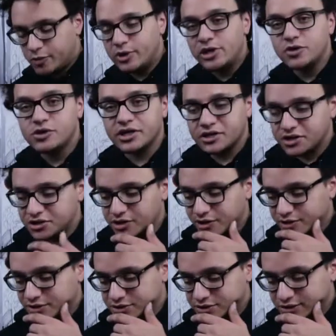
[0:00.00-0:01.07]
We look at each
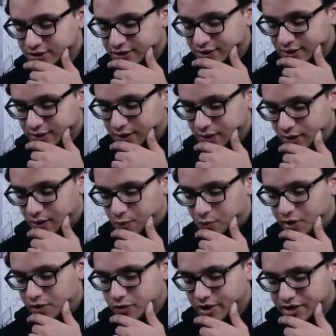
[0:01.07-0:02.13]
other's uh,
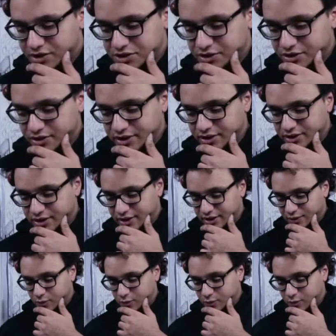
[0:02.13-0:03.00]
we look at each other in the eye.